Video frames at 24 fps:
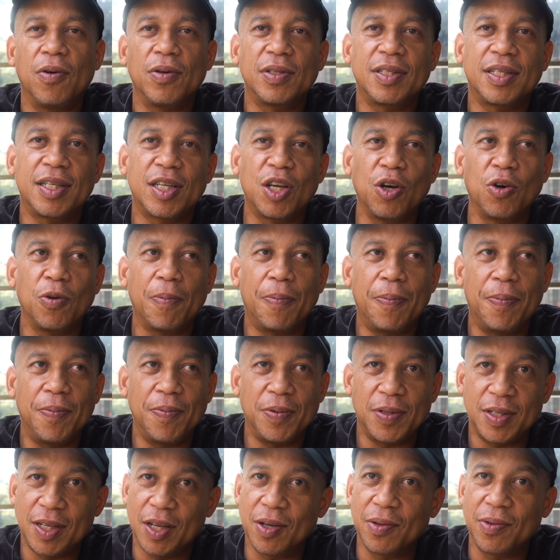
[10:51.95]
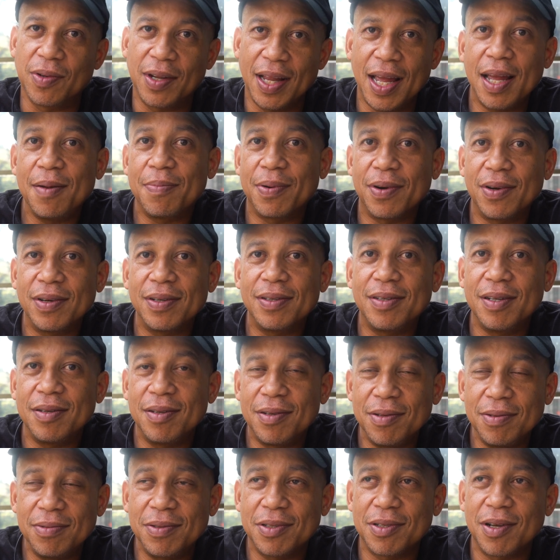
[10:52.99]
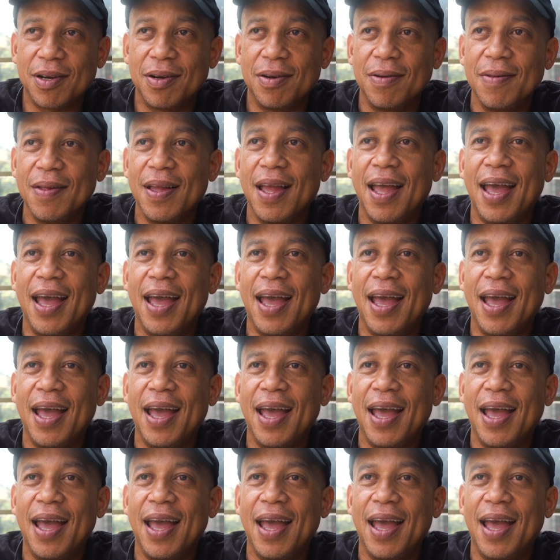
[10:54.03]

skilled labor to do so.